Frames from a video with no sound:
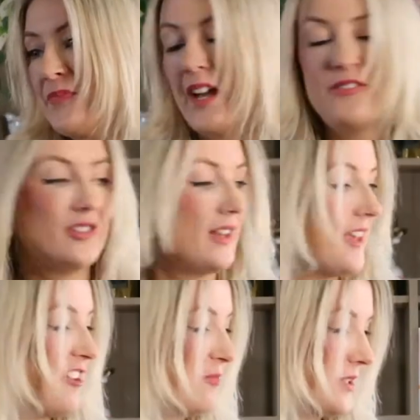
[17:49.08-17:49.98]
I feel like
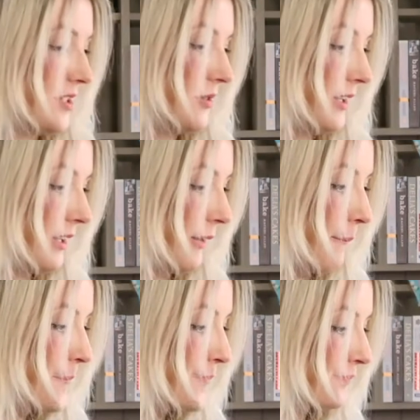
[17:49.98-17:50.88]
they've been
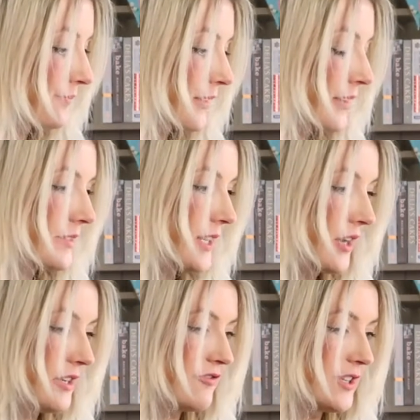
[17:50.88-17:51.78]
doing
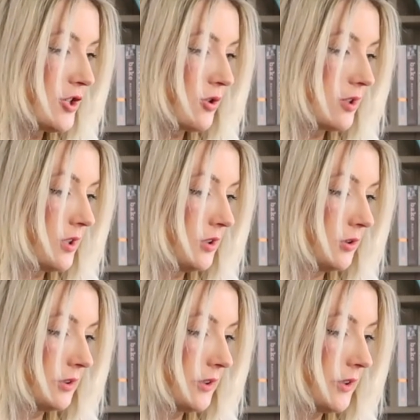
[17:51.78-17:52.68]
dairy-free chocolate
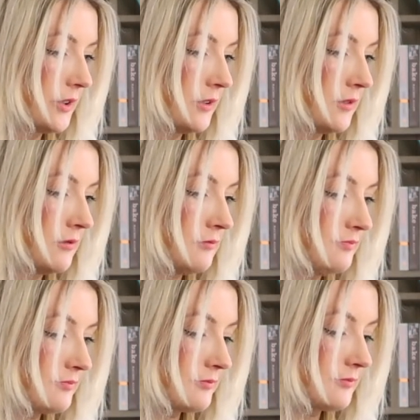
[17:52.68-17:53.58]
longer than
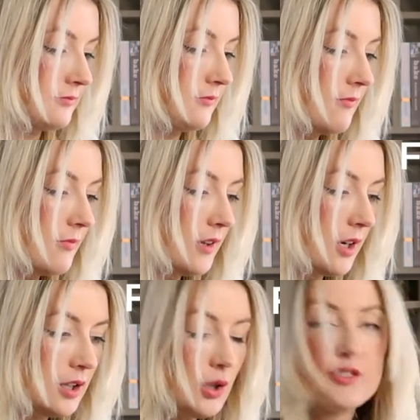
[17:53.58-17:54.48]

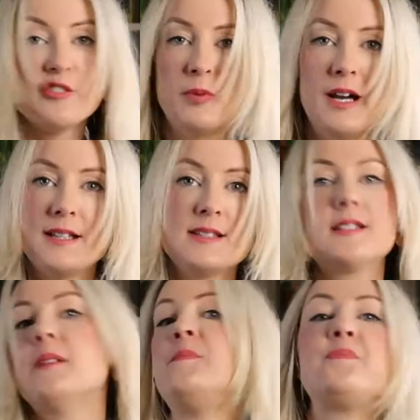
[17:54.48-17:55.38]
a lot of brands.